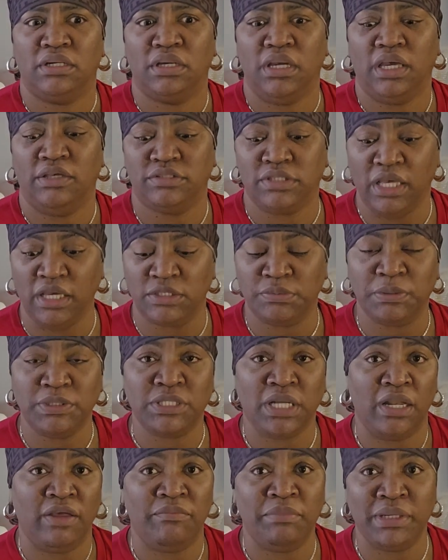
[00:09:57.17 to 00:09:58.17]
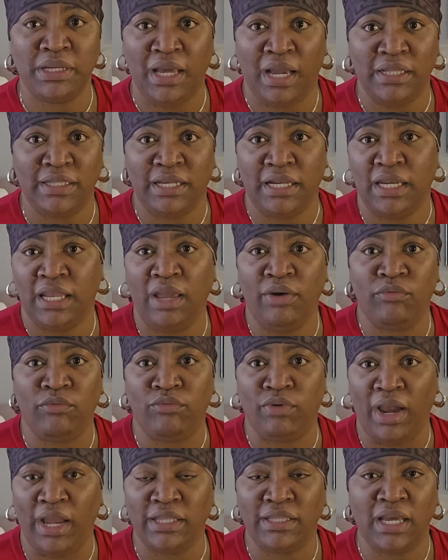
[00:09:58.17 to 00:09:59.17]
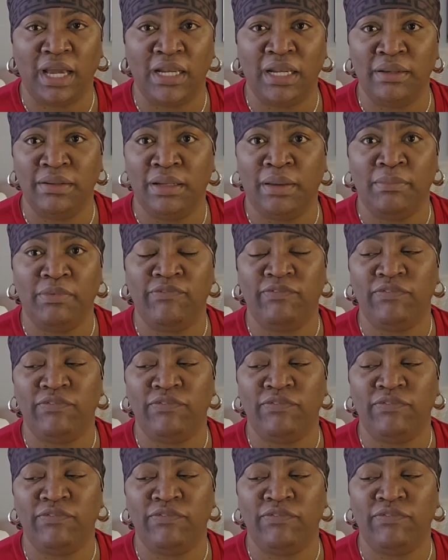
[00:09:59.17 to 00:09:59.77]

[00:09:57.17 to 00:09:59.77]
It's especially if my daughter they right on in my